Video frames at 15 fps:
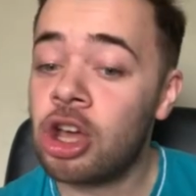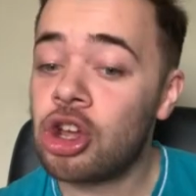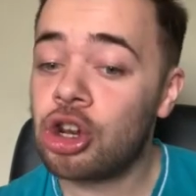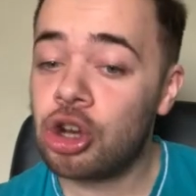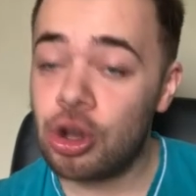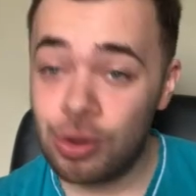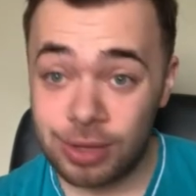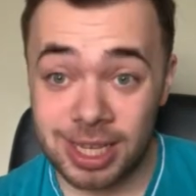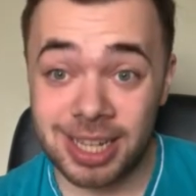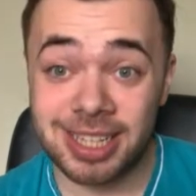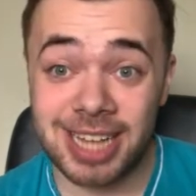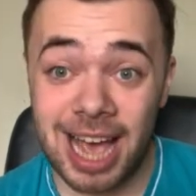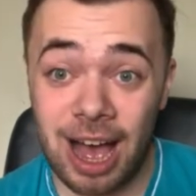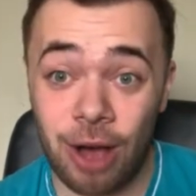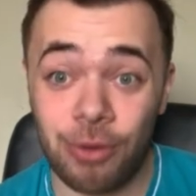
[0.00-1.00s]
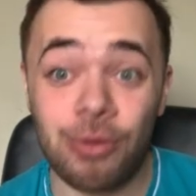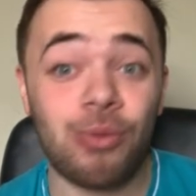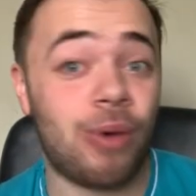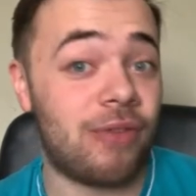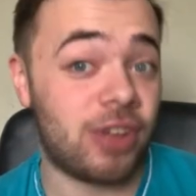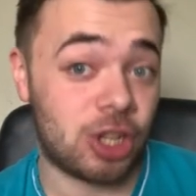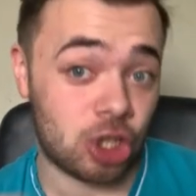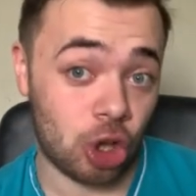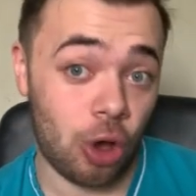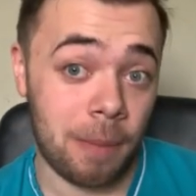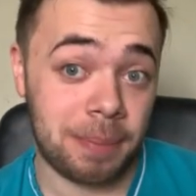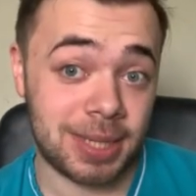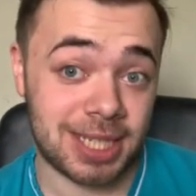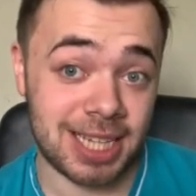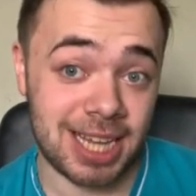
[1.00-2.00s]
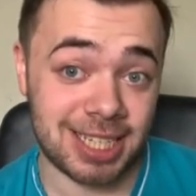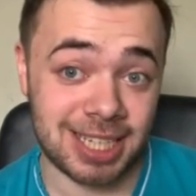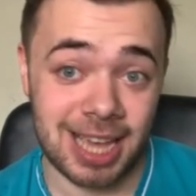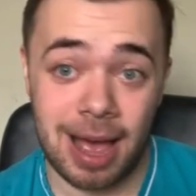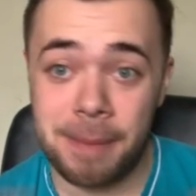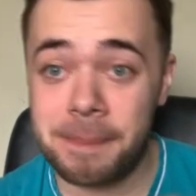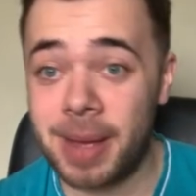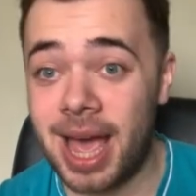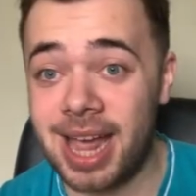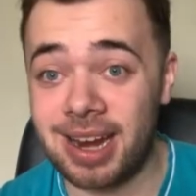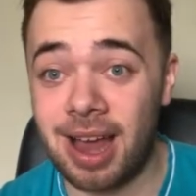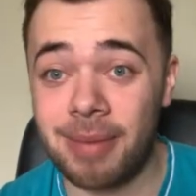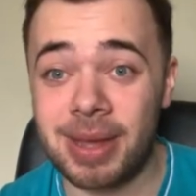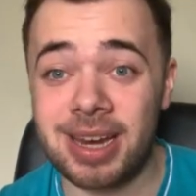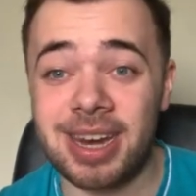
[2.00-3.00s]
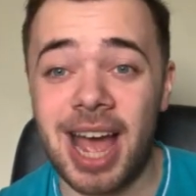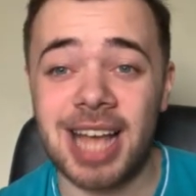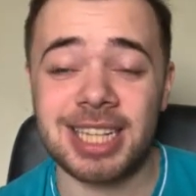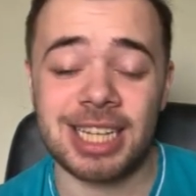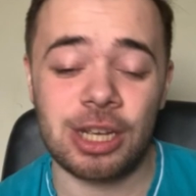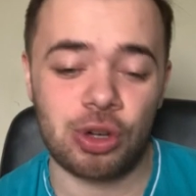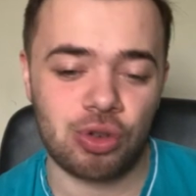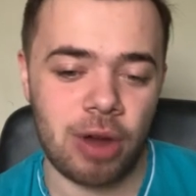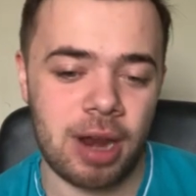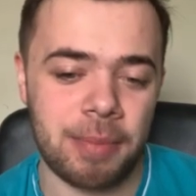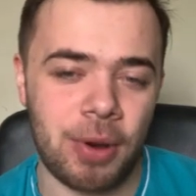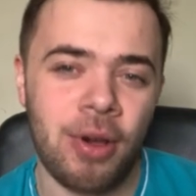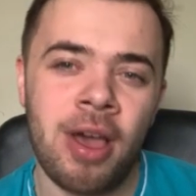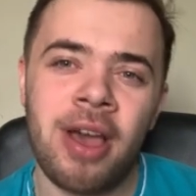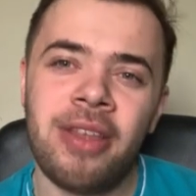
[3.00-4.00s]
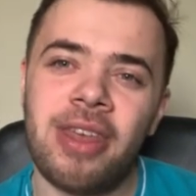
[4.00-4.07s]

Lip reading: Luton Town with a top 6 campaign. I mean, that's incredible.